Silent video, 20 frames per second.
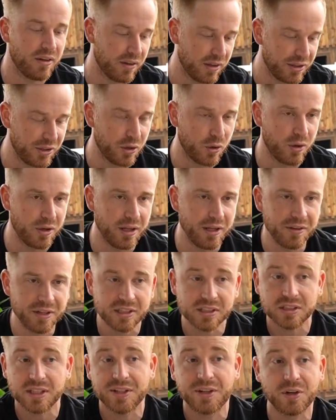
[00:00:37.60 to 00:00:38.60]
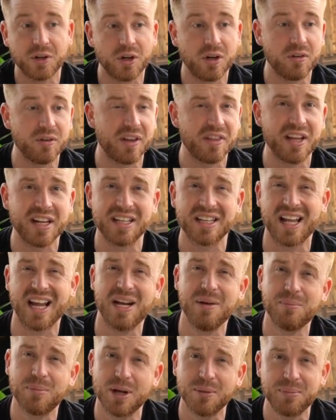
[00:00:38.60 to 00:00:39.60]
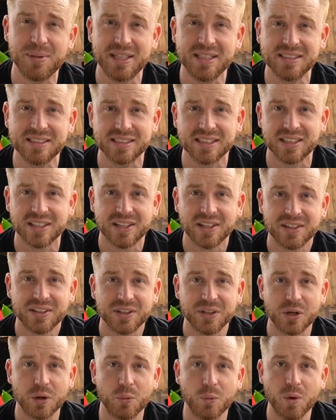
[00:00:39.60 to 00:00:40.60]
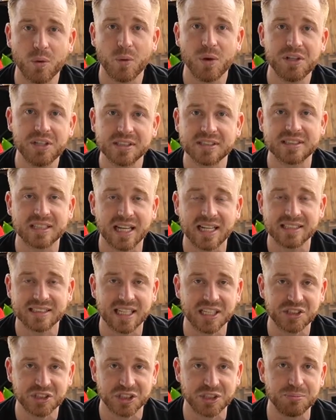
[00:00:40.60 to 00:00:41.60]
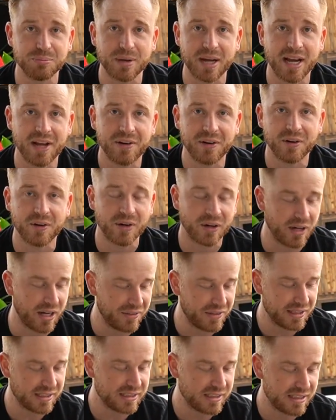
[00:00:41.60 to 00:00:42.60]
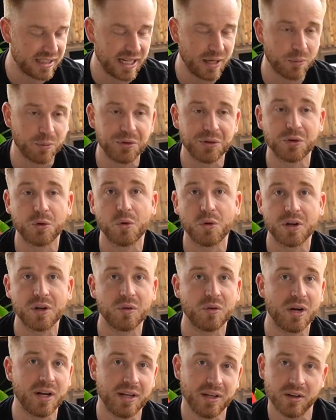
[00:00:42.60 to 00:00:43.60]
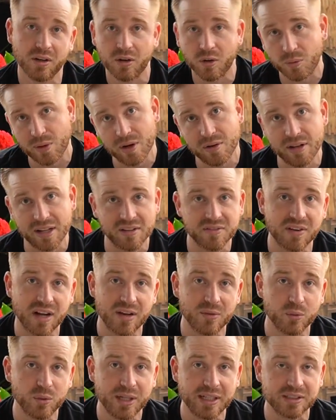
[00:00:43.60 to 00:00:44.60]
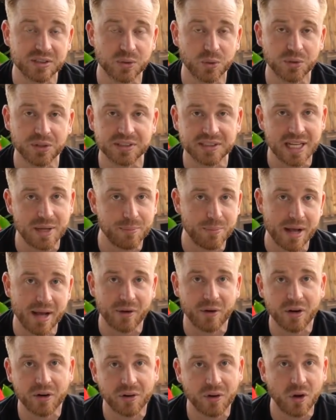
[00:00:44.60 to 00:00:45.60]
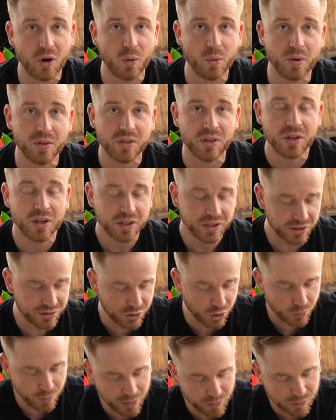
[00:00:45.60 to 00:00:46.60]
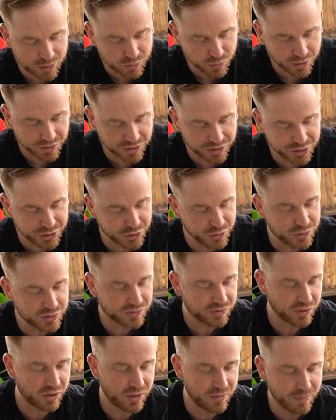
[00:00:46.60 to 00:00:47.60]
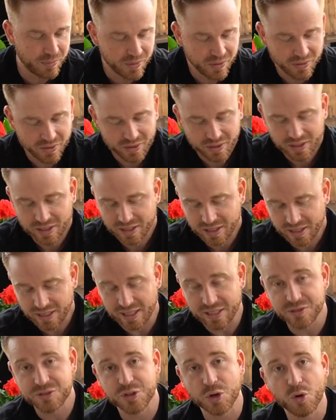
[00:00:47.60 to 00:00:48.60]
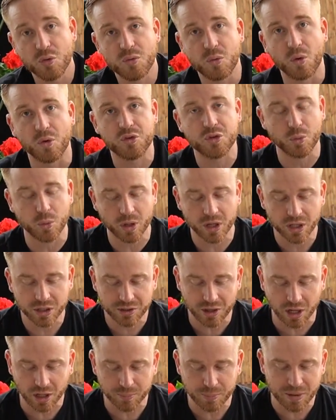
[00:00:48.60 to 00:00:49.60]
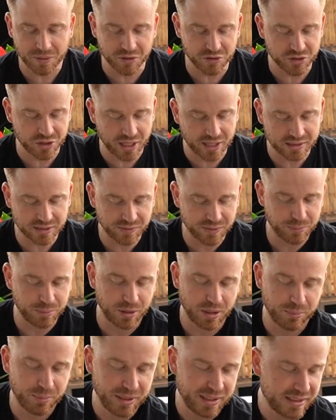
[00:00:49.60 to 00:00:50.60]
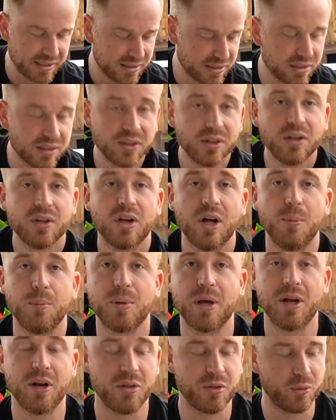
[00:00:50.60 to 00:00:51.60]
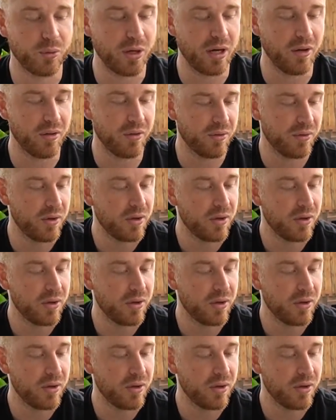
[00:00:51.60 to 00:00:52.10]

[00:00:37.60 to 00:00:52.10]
you know, in this litter of I think 9 puppies, you know, what does size actually matter at this state when they're only around like 5 weeks old? Does that matter at all with determining which one to choose from and so forth? So we're going to talk about the size of the puppies kind of throughout